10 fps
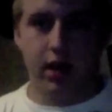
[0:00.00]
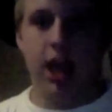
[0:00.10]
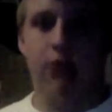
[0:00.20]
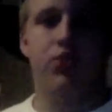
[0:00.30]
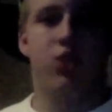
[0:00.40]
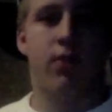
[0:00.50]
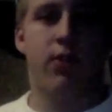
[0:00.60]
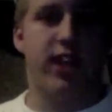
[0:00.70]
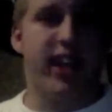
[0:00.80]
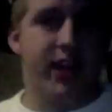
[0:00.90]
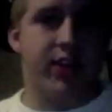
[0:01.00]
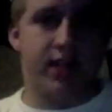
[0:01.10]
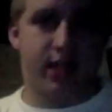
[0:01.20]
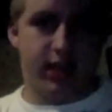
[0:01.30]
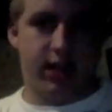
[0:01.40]
It was over a year
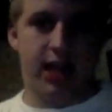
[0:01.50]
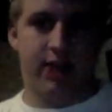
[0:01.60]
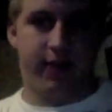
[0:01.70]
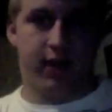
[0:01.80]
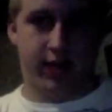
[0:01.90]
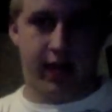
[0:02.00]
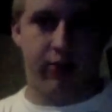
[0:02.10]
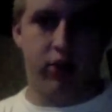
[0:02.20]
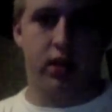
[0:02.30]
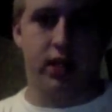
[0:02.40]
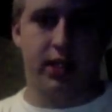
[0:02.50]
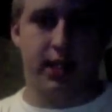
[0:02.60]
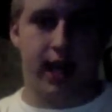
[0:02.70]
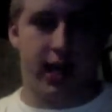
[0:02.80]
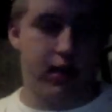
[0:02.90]
since he last fought Gabriel Gonzaga.